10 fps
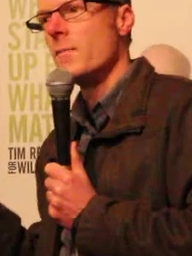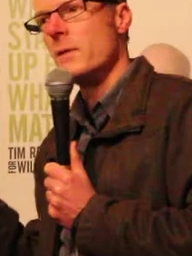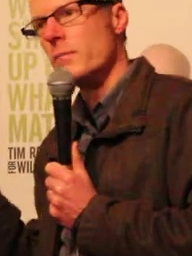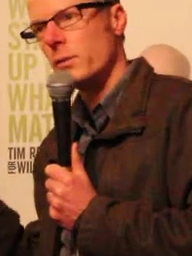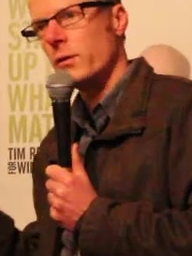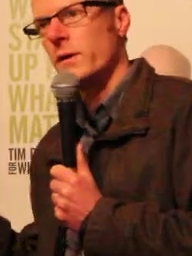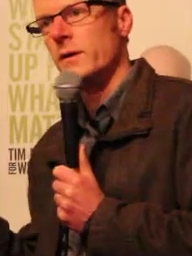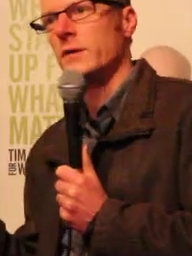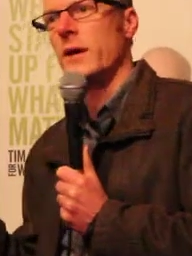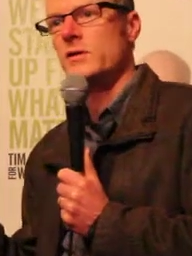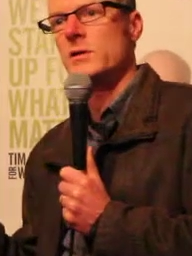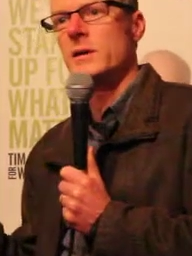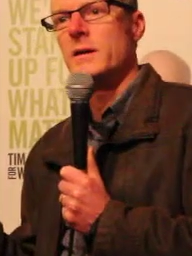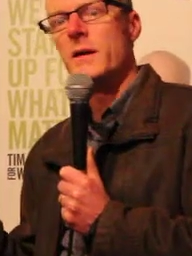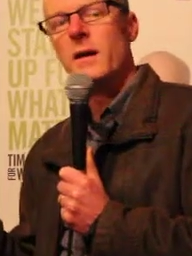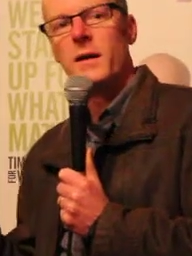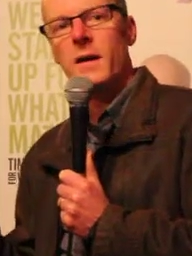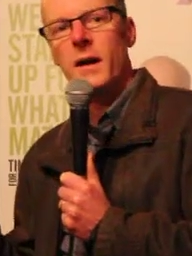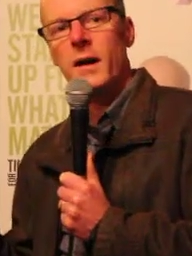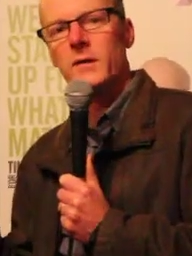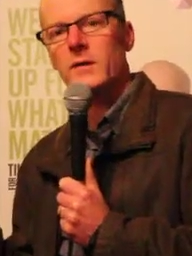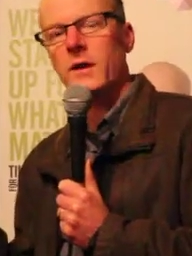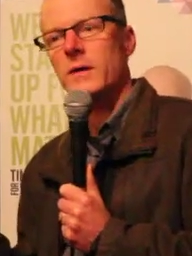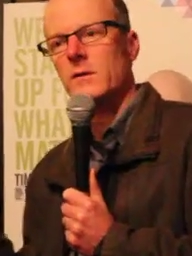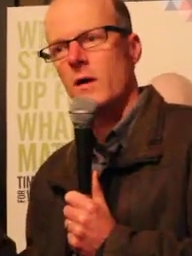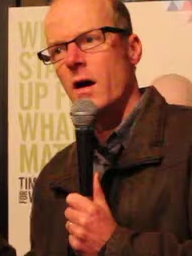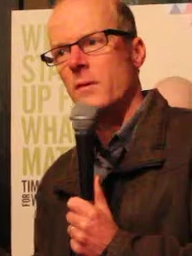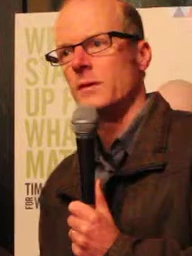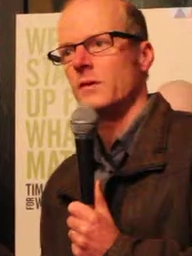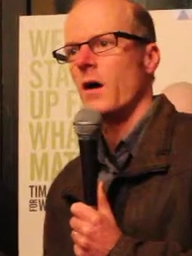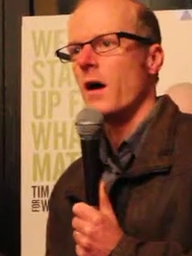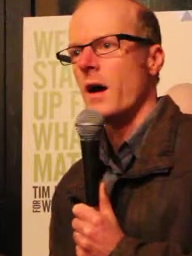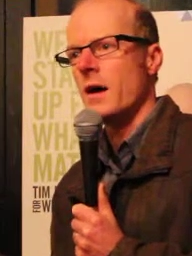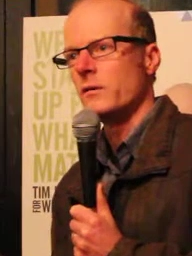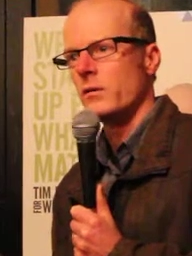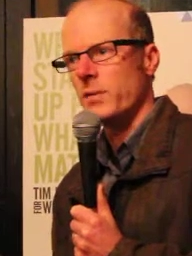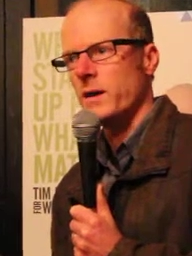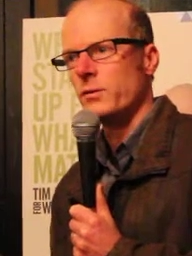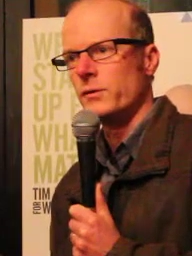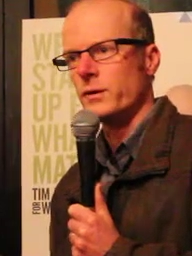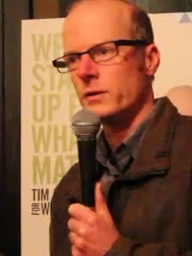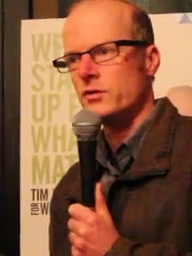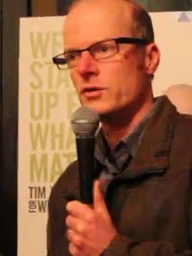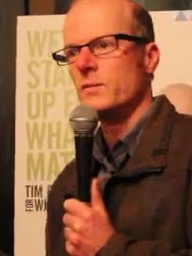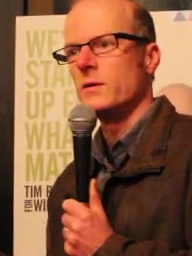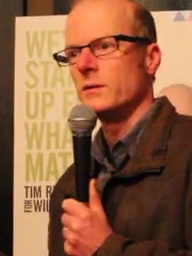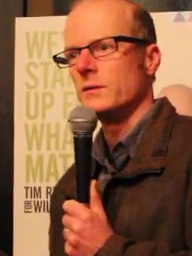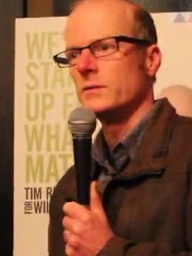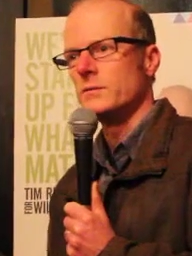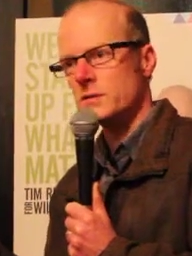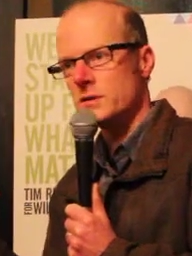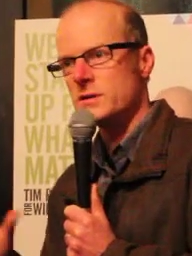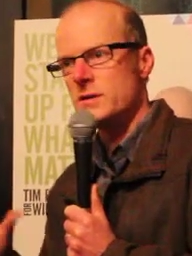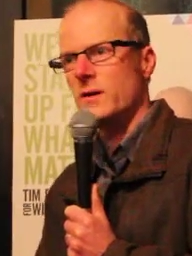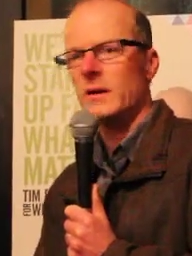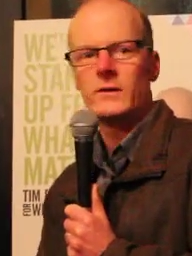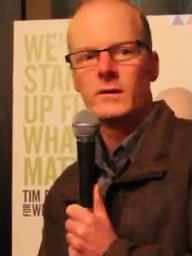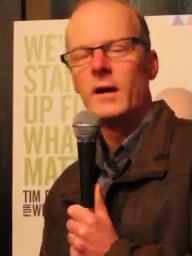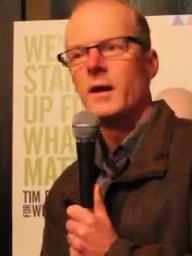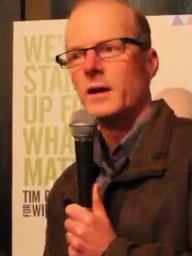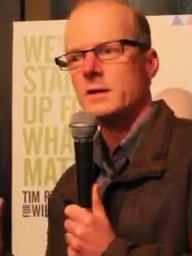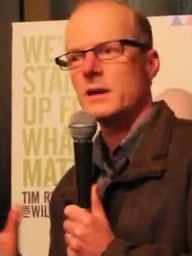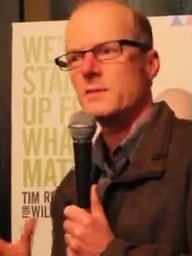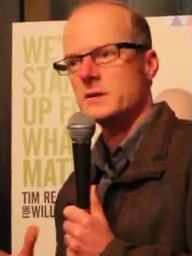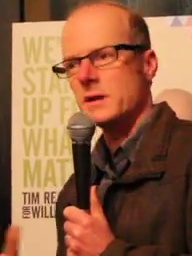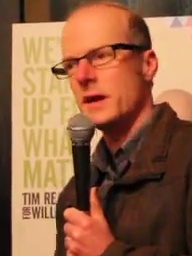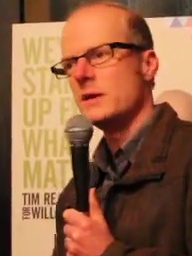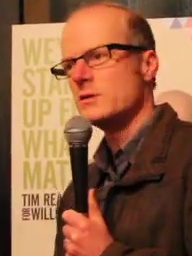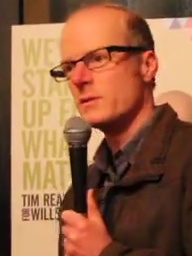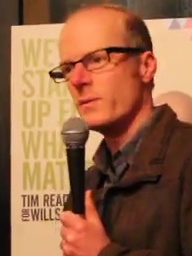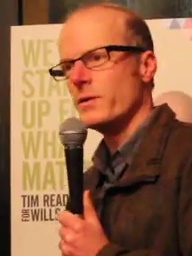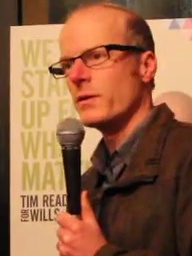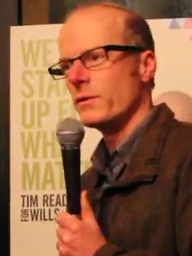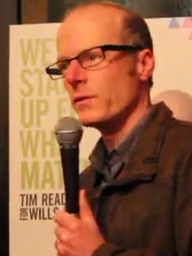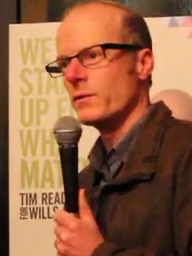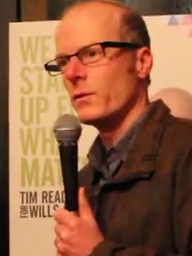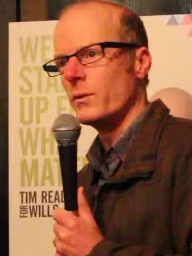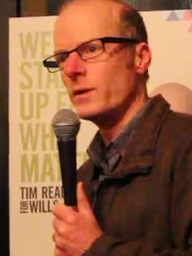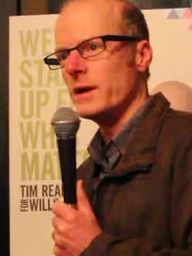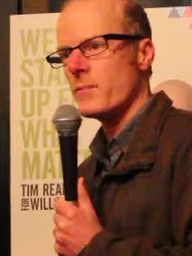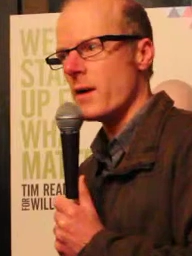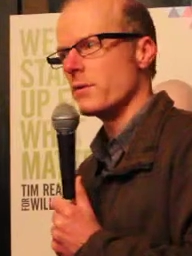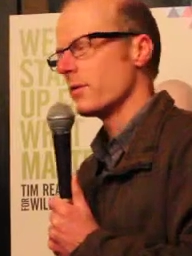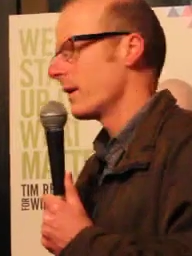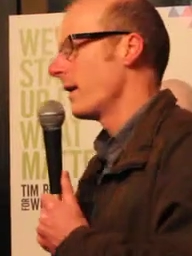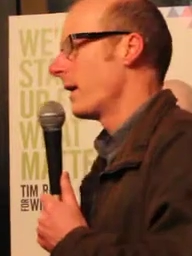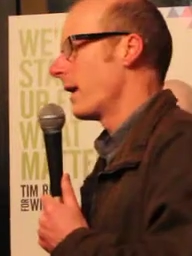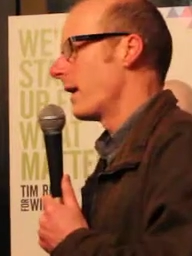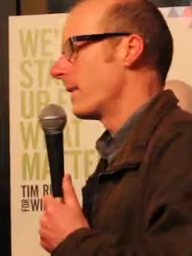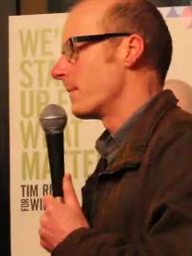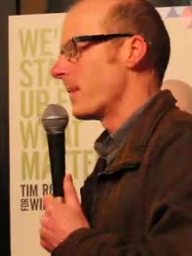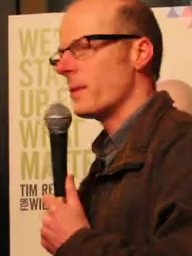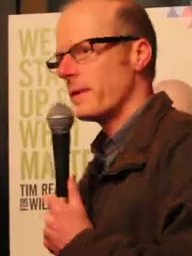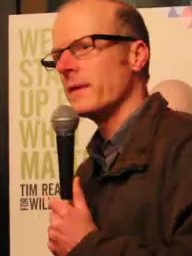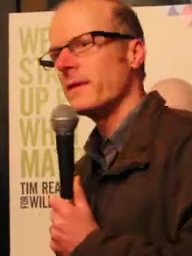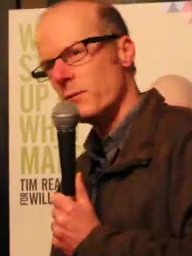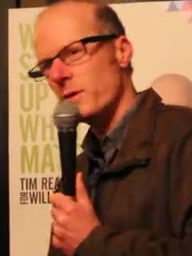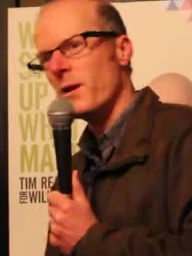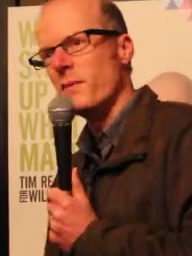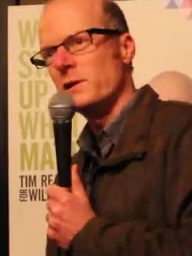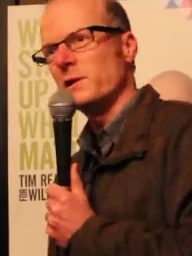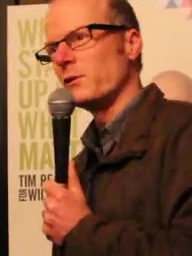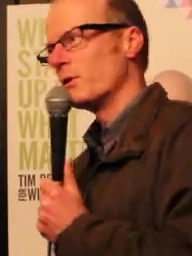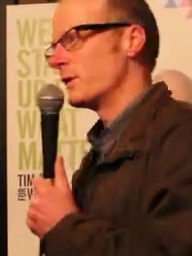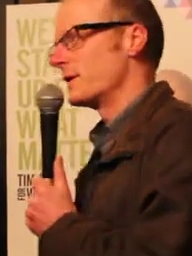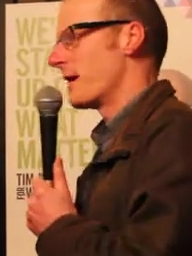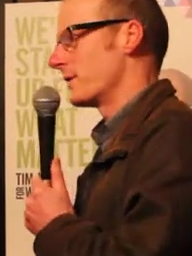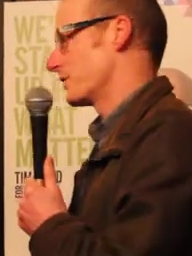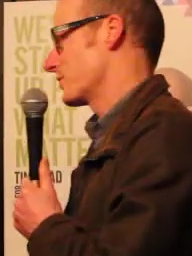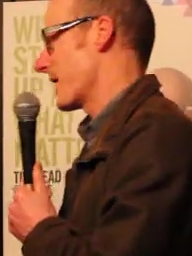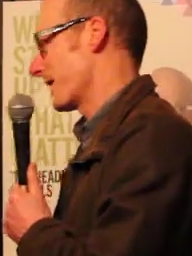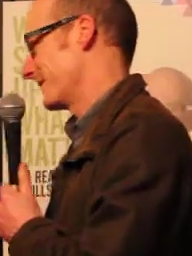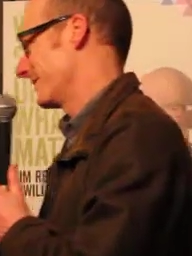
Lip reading: employers actually set time aside for people to contribute to civics at some stage, through the working month. But that one might be a little further down the track.